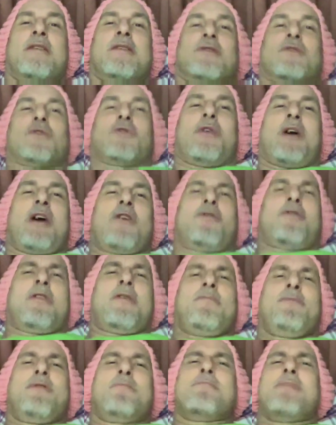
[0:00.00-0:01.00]
So how
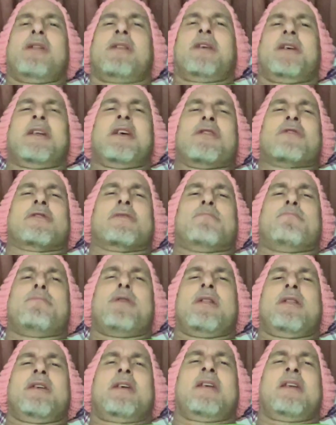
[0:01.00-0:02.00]
come the millionaires,
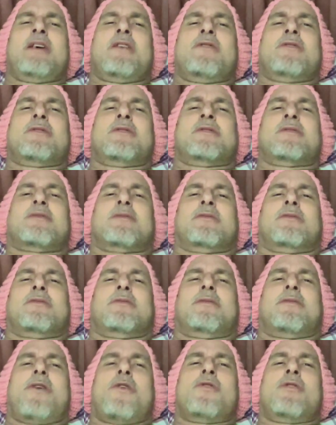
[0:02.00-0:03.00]
billionaires
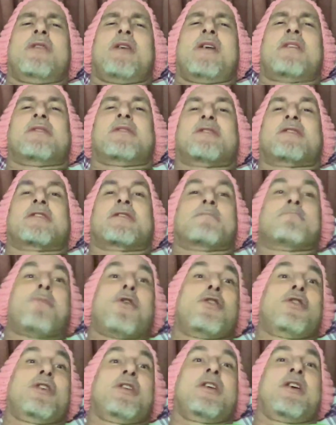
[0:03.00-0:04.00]
are not
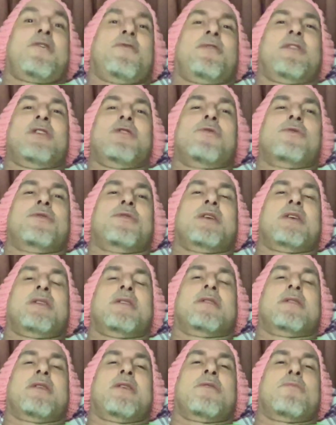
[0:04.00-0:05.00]
smart enough and you
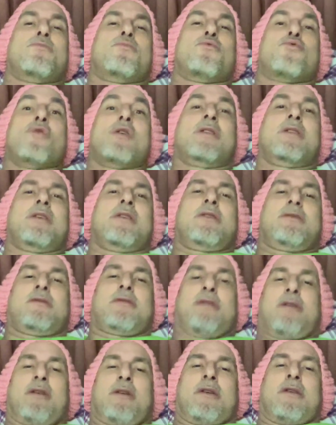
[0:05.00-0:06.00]
think they're brilliant
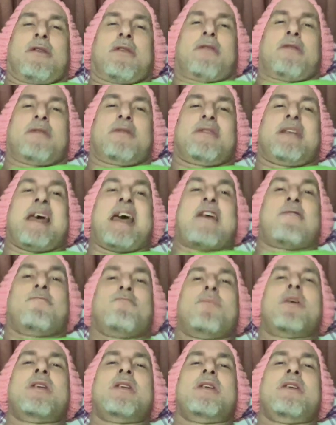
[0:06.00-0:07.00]
because they have
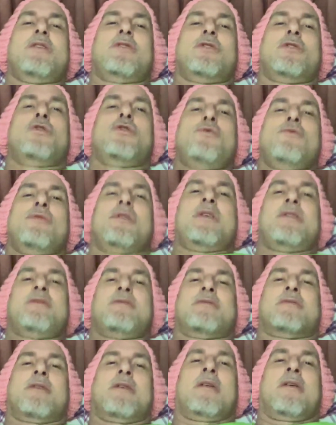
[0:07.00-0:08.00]
money to do
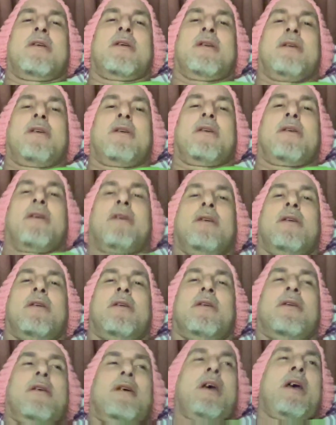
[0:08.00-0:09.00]
this?
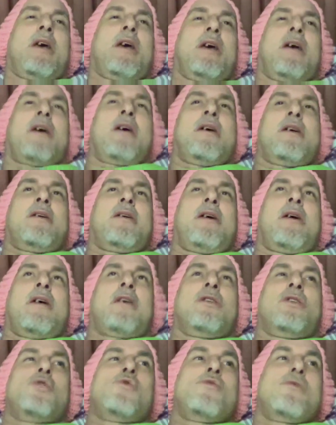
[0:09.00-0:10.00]
And
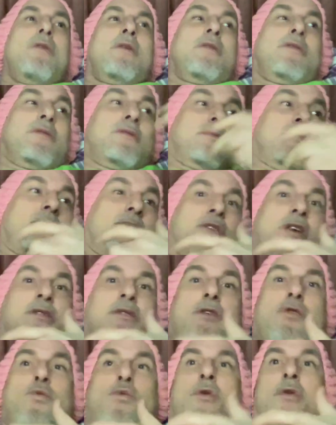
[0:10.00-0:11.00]
sometimes
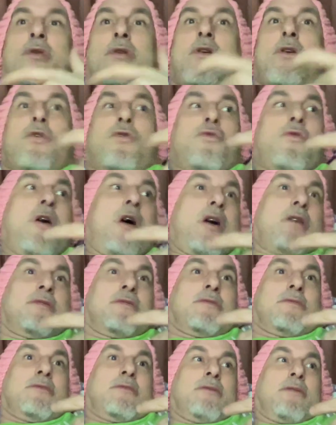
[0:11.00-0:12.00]
they're wearing a
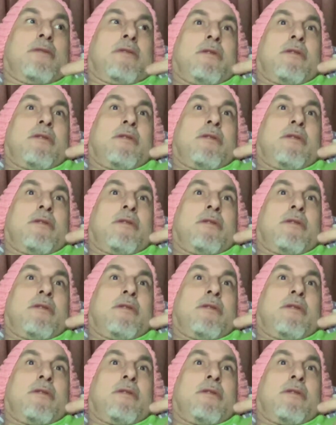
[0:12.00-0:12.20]
cross.